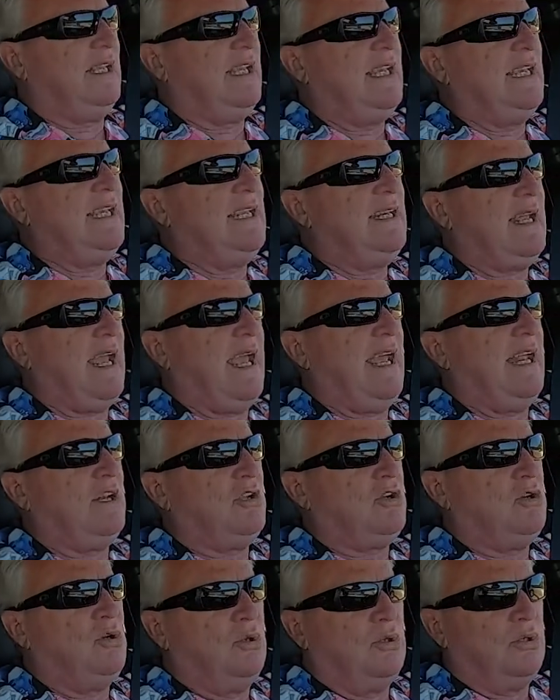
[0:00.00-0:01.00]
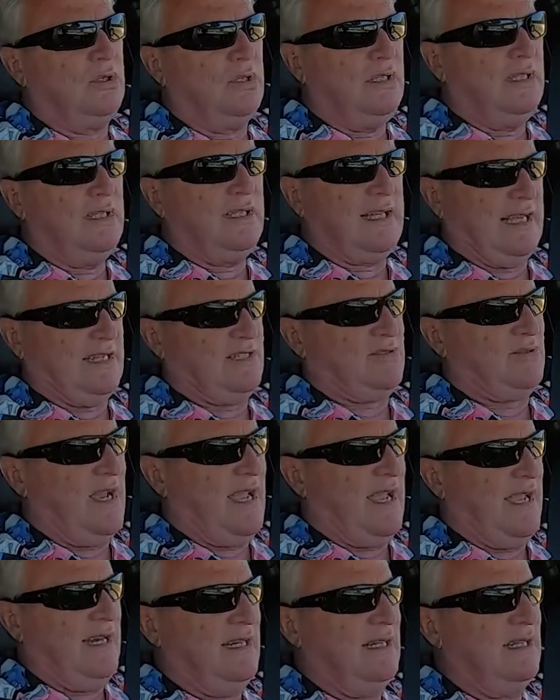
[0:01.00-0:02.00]
heat and cool? That's
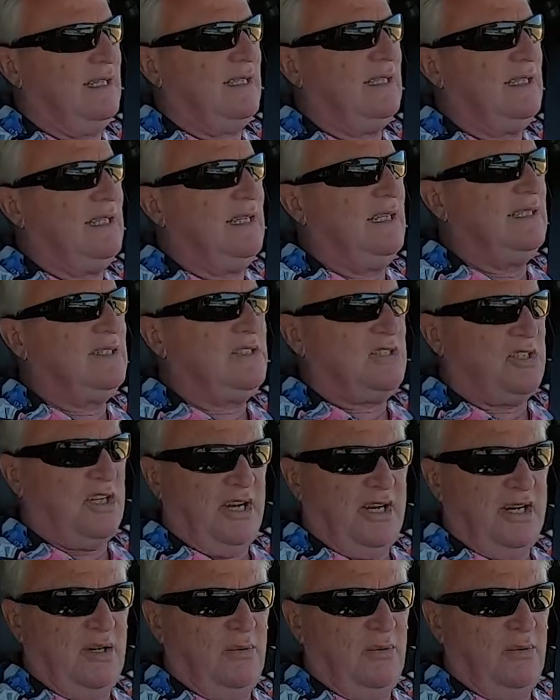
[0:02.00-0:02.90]
right. Steering